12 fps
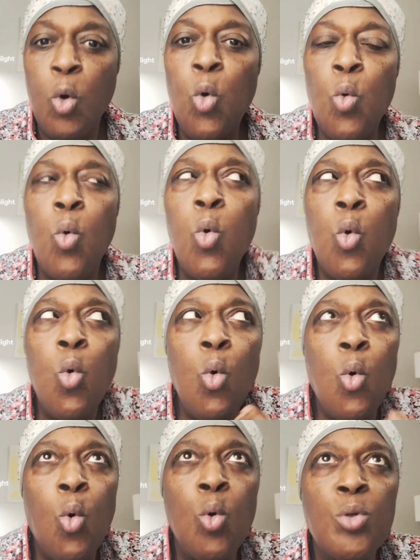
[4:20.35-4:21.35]

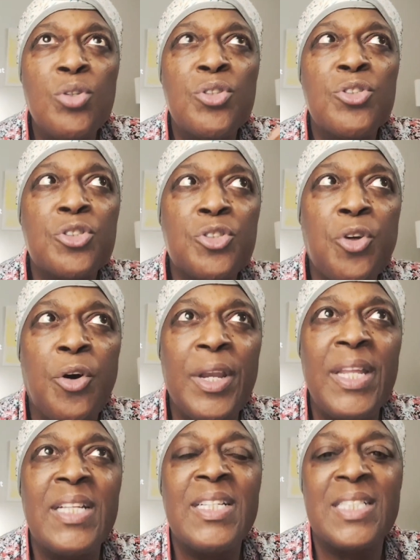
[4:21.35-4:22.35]
Who
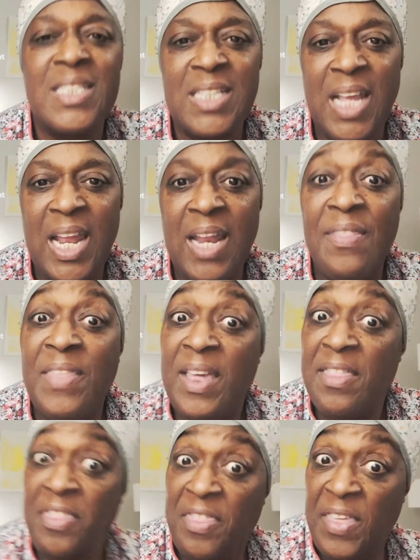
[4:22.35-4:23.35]
started saying
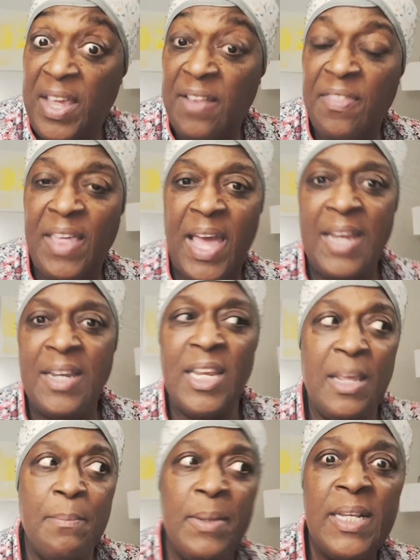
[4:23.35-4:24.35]
they think that,
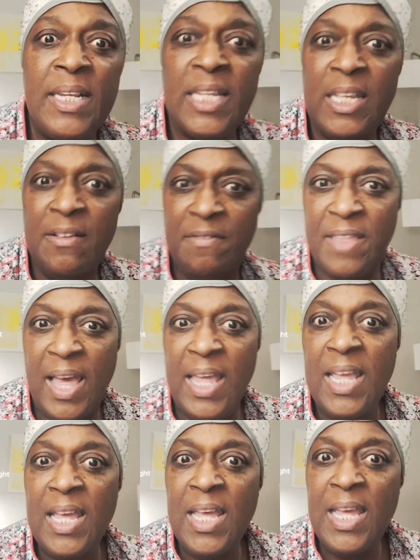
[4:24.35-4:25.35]
they believe
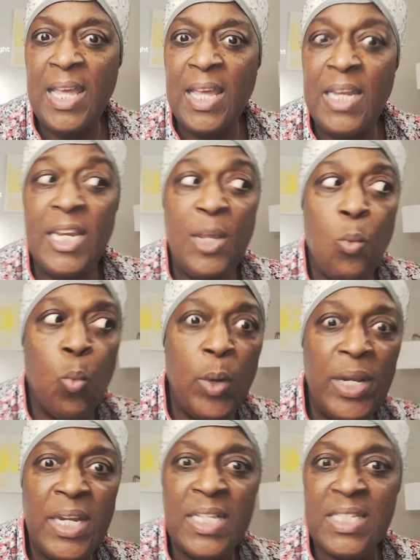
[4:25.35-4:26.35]
that, they
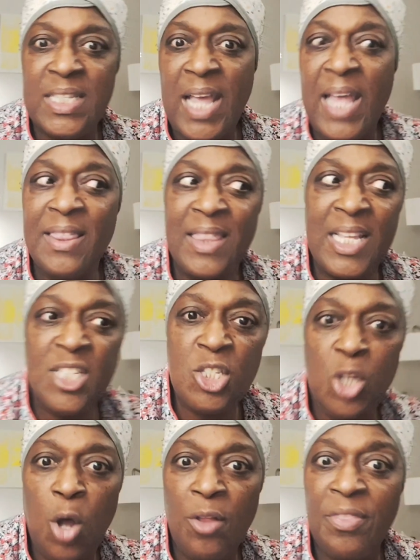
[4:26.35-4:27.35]
witnessed that, they
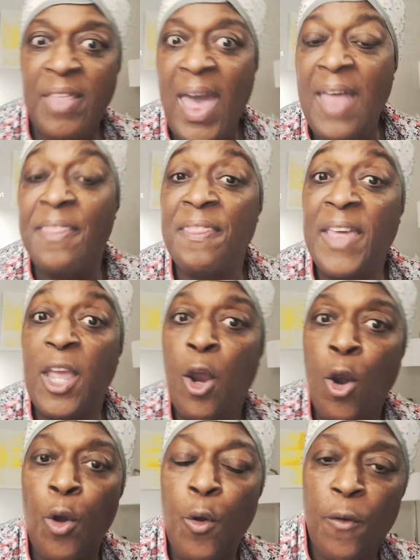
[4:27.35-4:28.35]
saw that, they
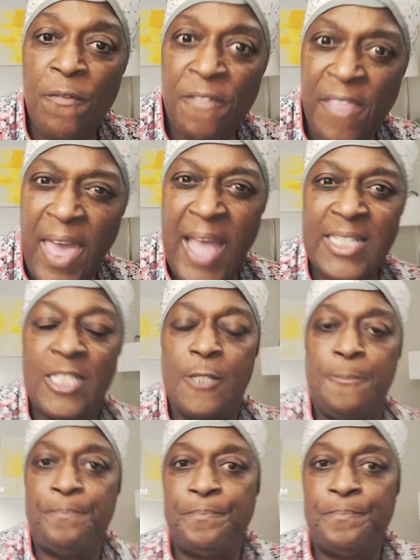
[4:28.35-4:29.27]
heard that?